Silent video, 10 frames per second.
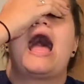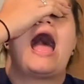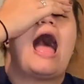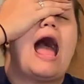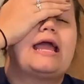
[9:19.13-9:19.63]

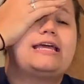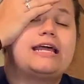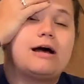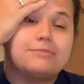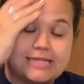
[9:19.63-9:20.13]
I
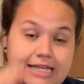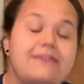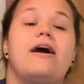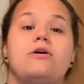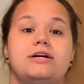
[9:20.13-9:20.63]
cannot
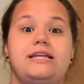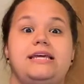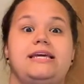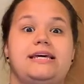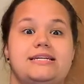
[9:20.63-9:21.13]
believe how good
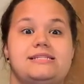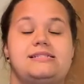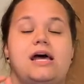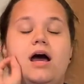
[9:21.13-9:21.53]
he is.